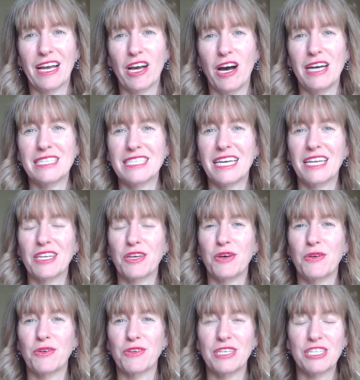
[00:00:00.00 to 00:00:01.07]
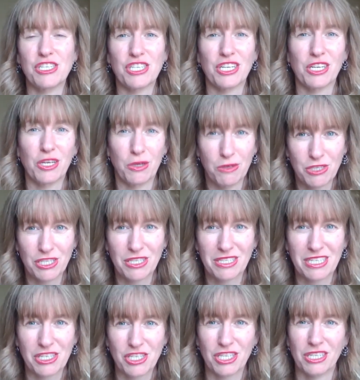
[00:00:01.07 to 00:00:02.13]
content co-creation and coaching
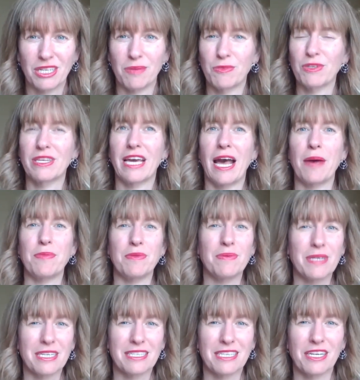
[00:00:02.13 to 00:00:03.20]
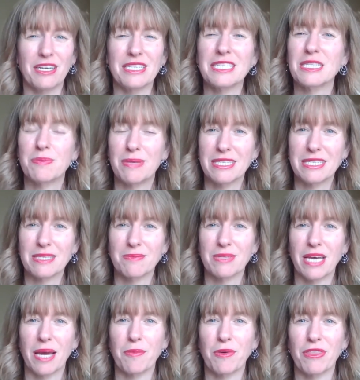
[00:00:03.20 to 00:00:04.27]
session. And I'm really happy because I got to spend some
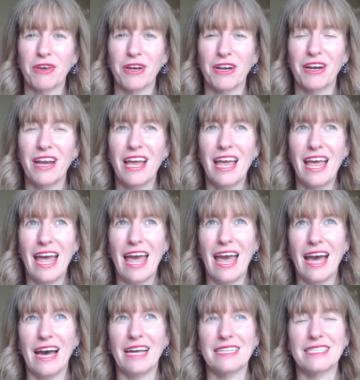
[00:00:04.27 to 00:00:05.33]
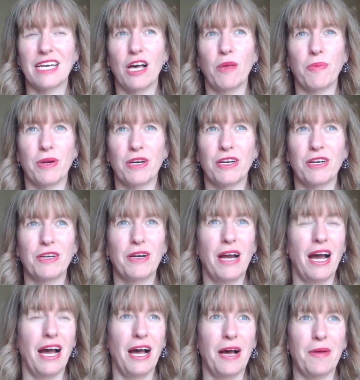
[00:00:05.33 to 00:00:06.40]
time with her and help
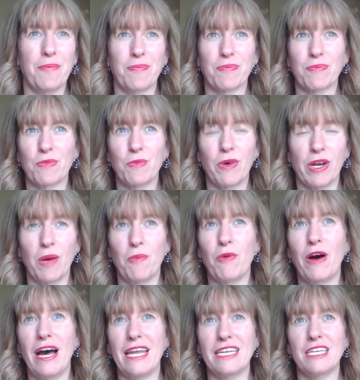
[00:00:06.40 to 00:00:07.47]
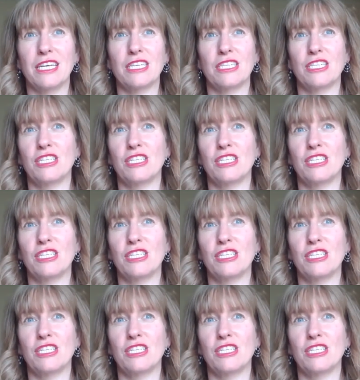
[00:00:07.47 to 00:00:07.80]
her one-on-one,